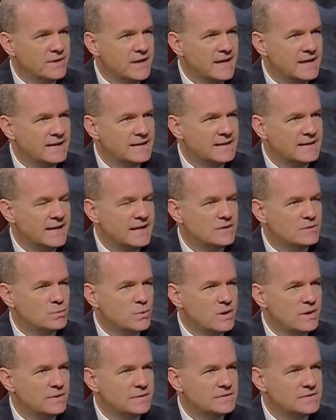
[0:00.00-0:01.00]
end as
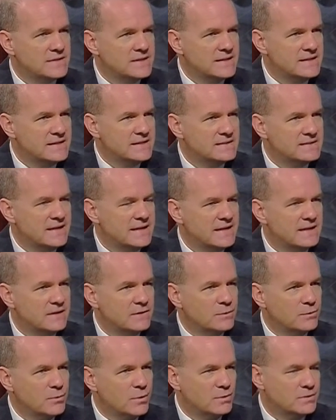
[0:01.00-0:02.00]
well as the east end and
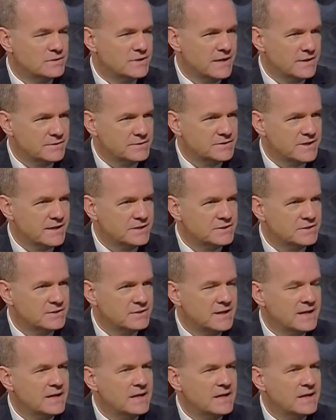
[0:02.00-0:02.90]
the Rosedale section.